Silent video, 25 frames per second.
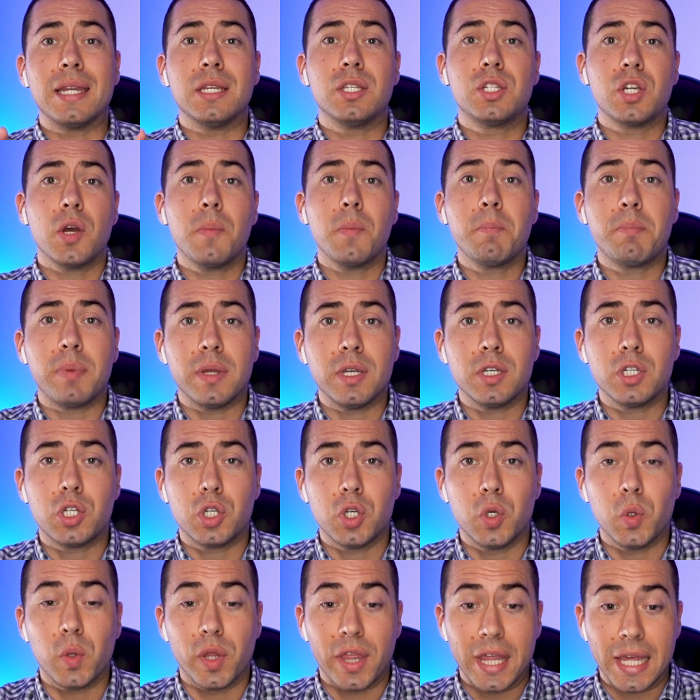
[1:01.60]
and jump
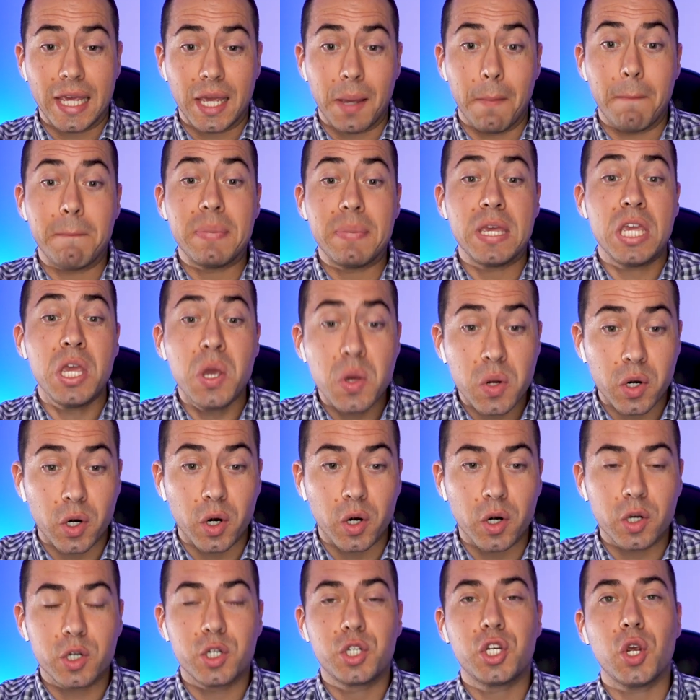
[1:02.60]
into the
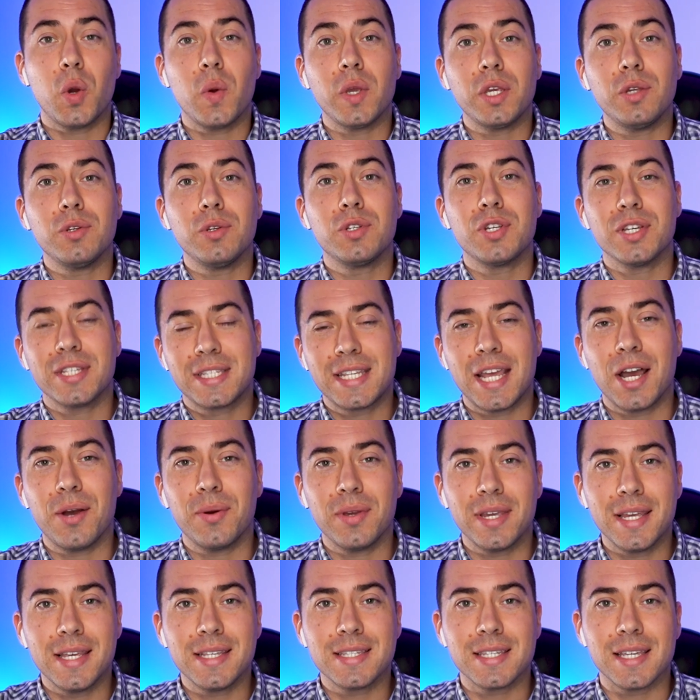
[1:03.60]
computer showing you just how
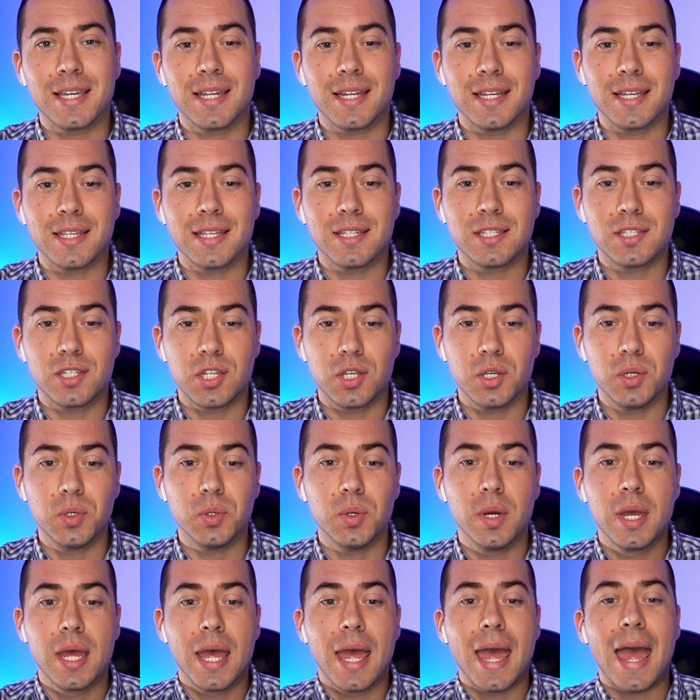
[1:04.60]
easy it is to
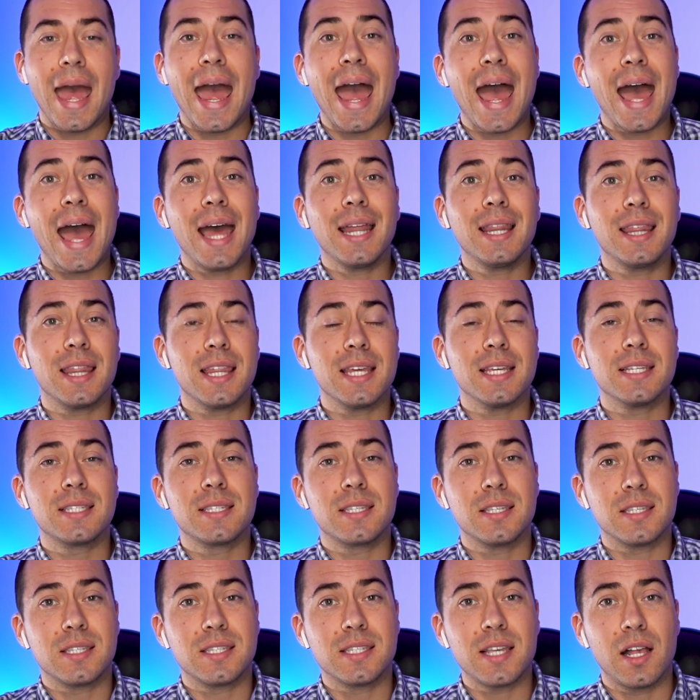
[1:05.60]
add this
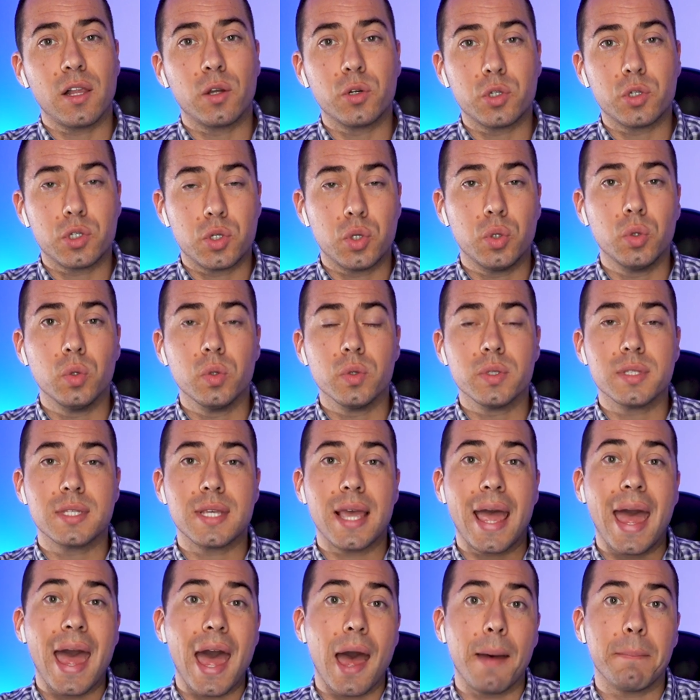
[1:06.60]
Seller Tools
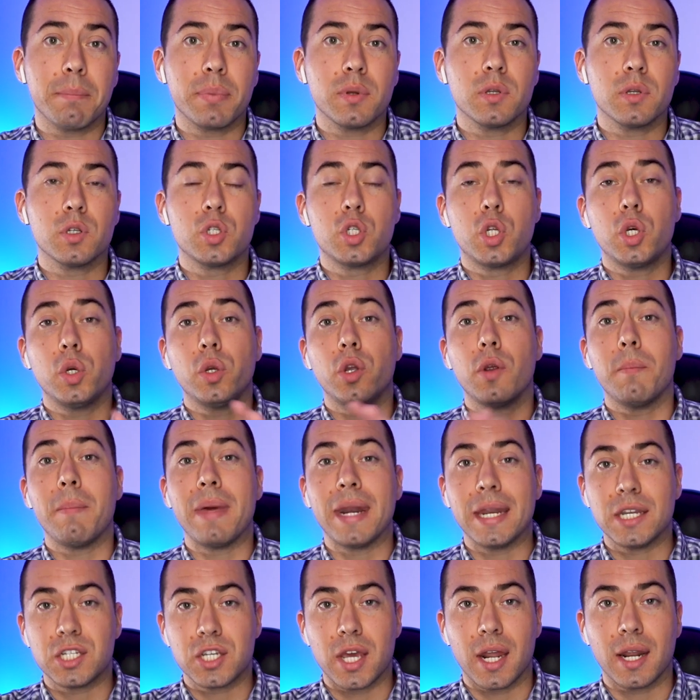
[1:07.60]
app to your
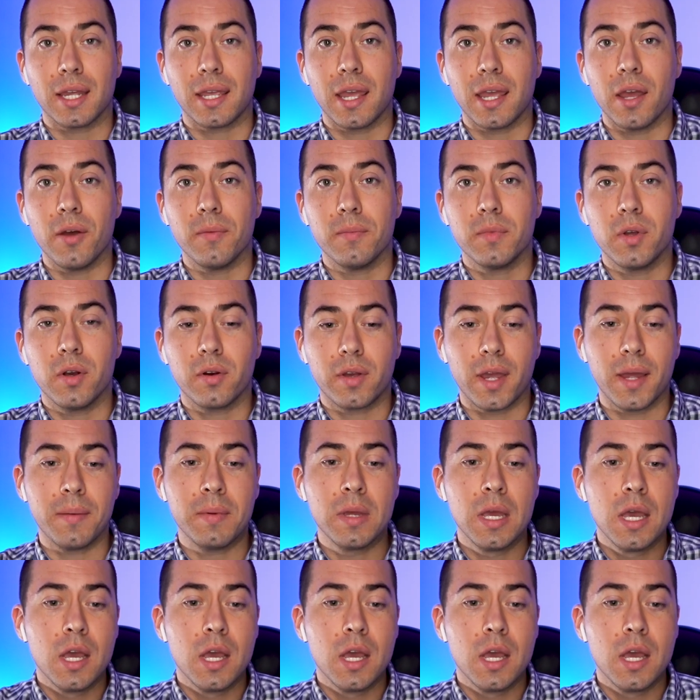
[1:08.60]
ManyChat account. Okay,